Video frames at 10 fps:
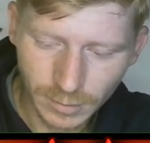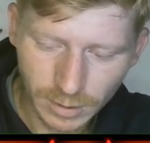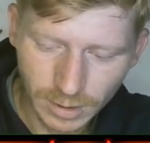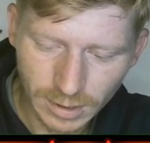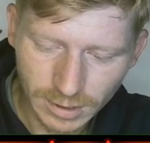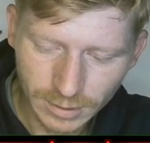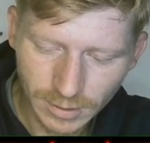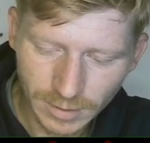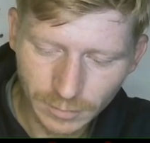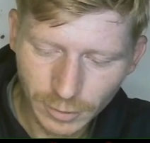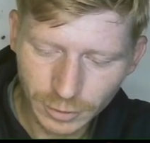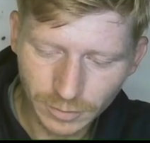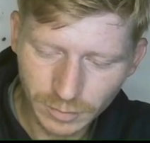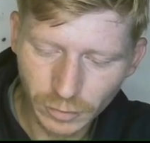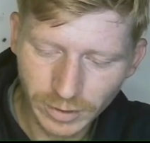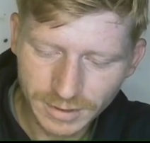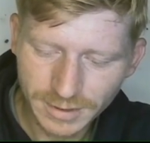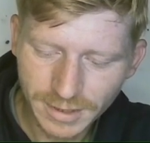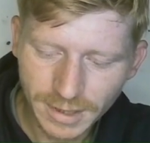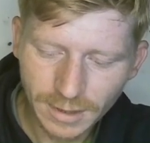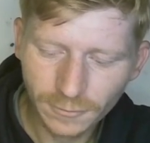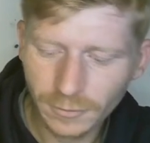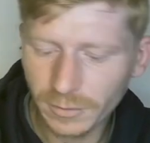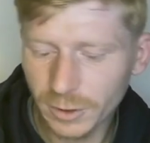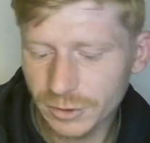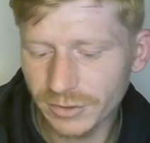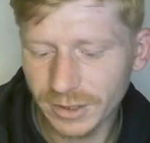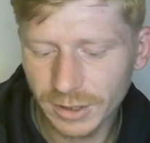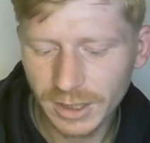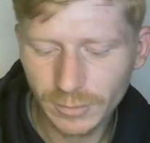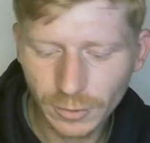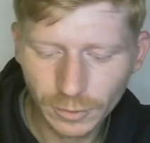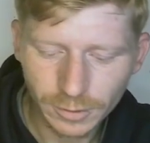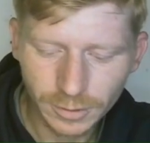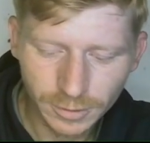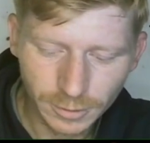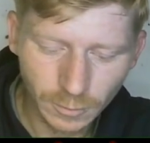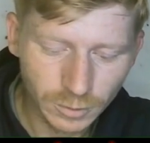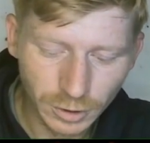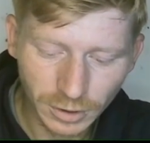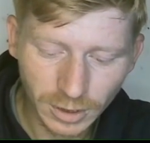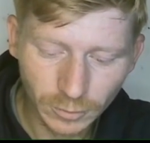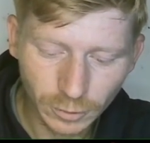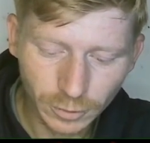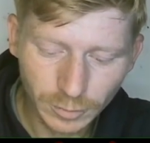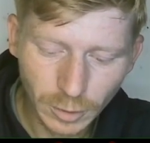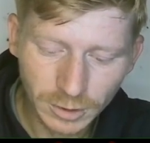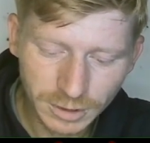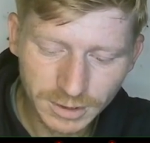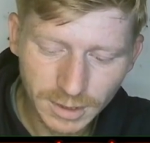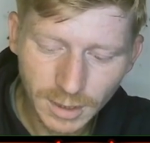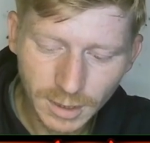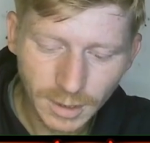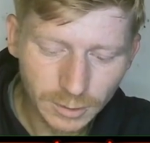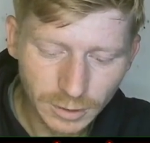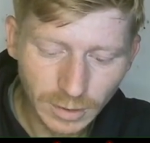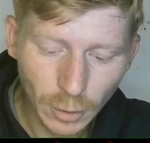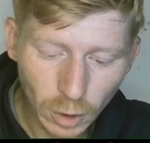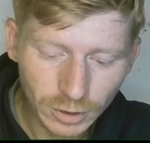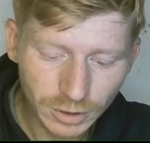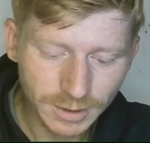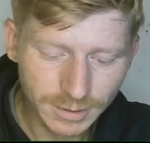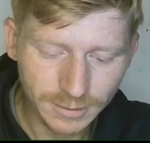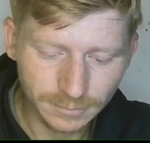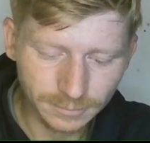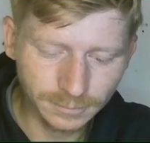But uh, let's go ahead and merge up this Boreas now for a merge three demon hunter. No, it wasn't a demon hunter, apologies. Demonologist.